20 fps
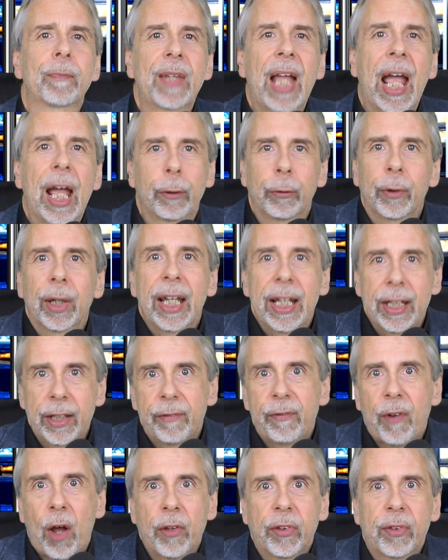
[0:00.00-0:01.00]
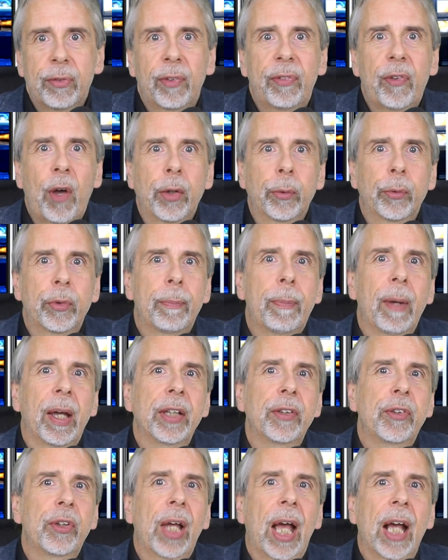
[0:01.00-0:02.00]
Now, in advance of a final
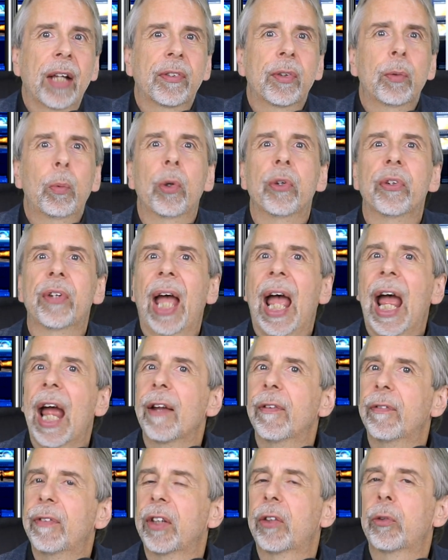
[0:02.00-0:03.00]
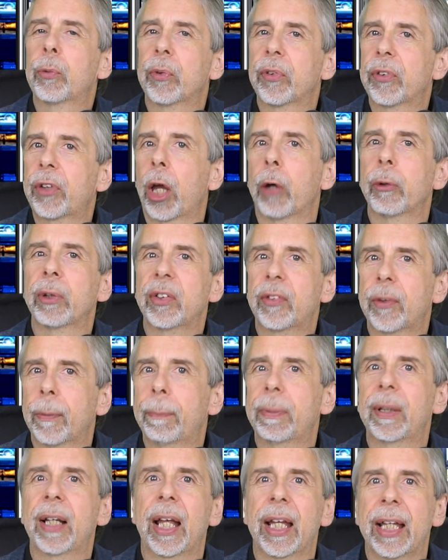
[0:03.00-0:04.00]
debate, you had to wonder how this was going
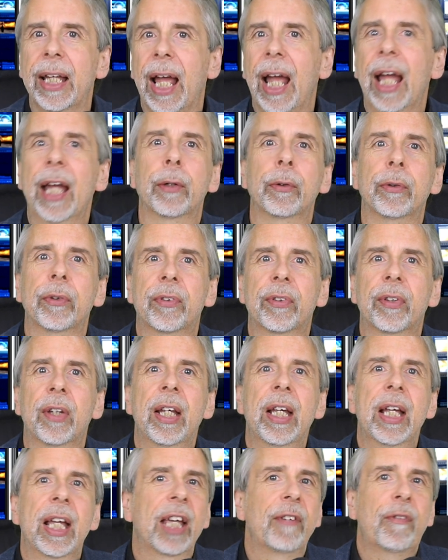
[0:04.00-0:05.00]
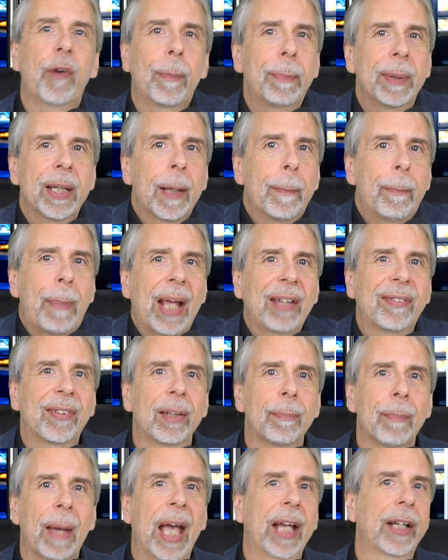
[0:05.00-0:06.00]
to play out. If I'd been a
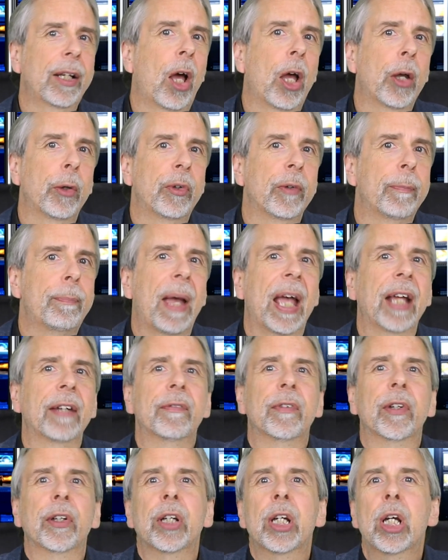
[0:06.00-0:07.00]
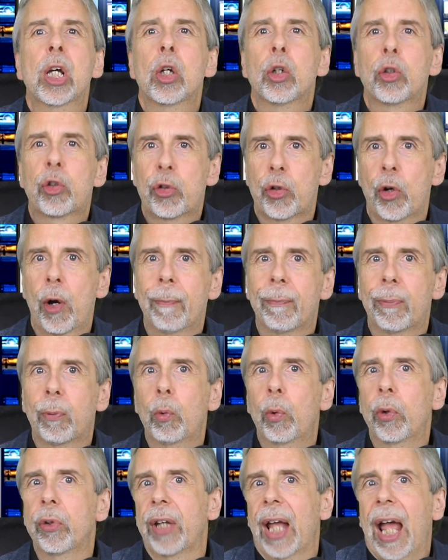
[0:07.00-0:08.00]
betting man, I would have bet that
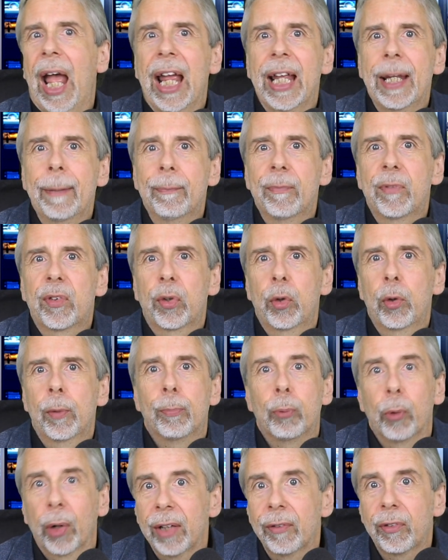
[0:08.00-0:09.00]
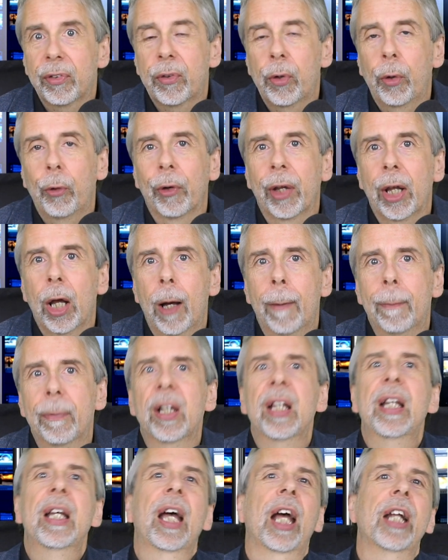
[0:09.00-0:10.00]
Trump would aim to bring the story
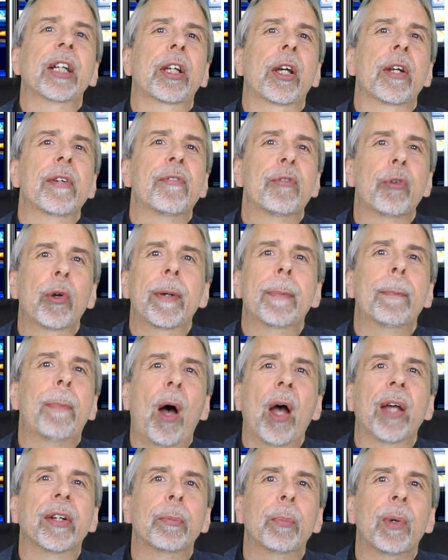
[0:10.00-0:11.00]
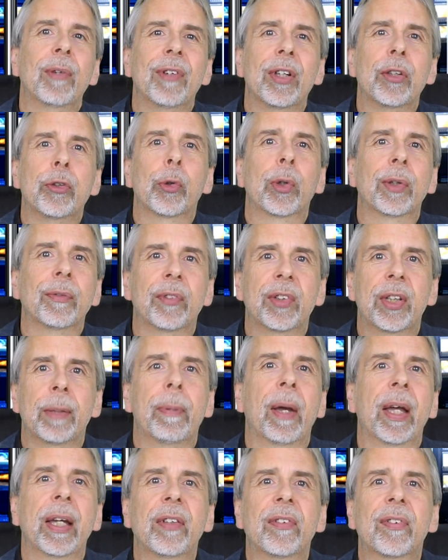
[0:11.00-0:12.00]
up and confront Biden with it during the
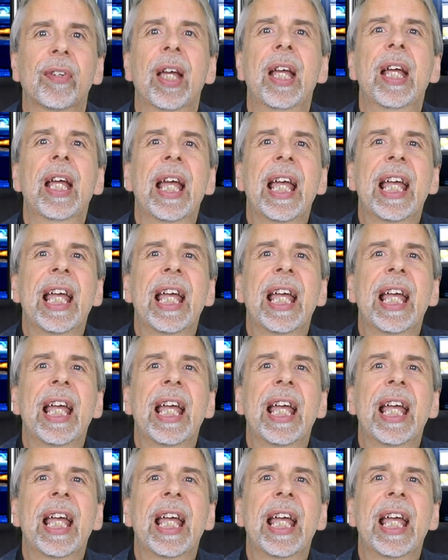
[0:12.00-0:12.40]
debate.